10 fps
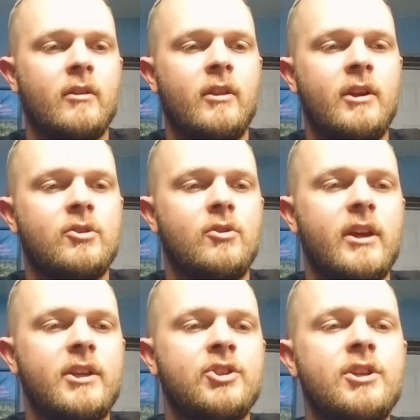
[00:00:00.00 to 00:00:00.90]
They took
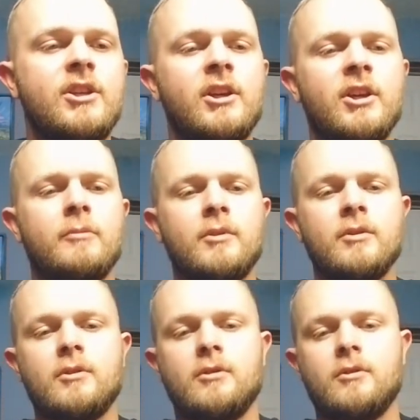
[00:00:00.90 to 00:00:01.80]
a GM
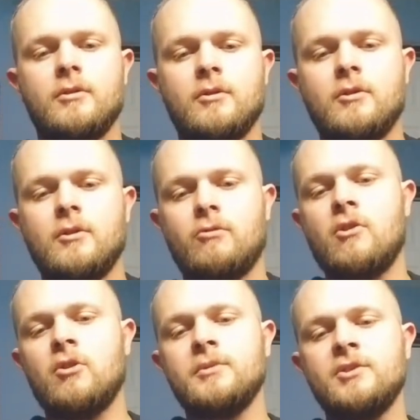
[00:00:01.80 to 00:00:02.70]

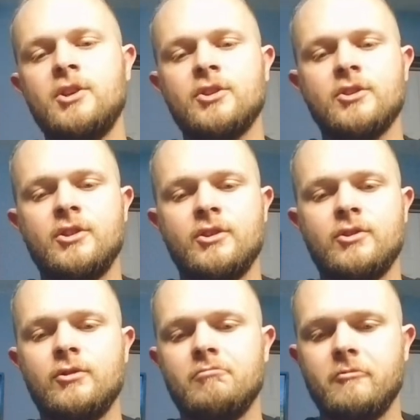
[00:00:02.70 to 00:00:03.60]
throttle position
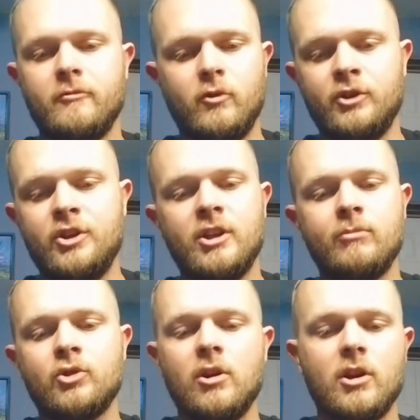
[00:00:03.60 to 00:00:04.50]
sensor for a GM
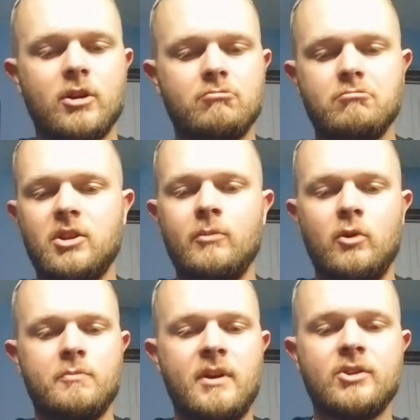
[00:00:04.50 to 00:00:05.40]
truck, the
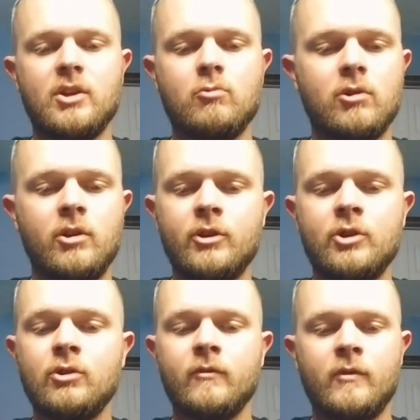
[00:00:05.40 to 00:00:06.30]
most basic one that
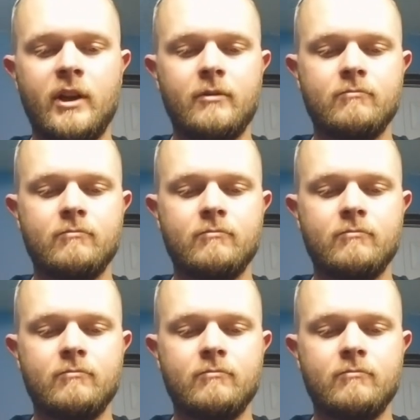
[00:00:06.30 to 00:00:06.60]
you can find.